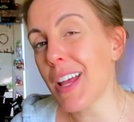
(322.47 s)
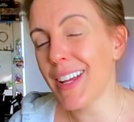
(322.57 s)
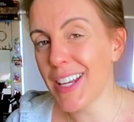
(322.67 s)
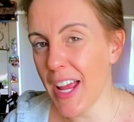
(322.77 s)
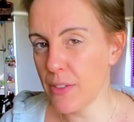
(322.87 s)
I
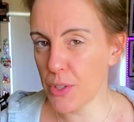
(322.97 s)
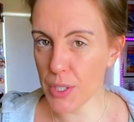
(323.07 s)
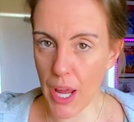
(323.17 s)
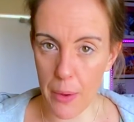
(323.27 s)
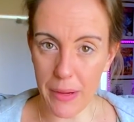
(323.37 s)
tend to
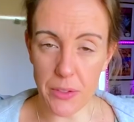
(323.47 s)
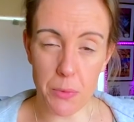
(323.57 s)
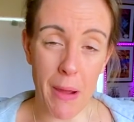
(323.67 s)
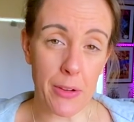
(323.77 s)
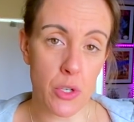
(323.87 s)
go into
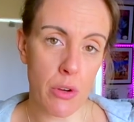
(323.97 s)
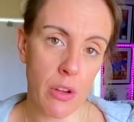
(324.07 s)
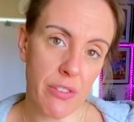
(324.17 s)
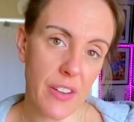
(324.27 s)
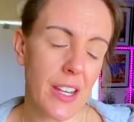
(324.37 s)
my
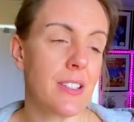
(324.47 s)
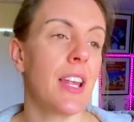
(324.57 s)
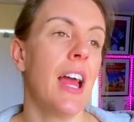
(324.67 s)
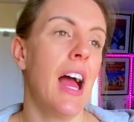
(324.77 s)
trophies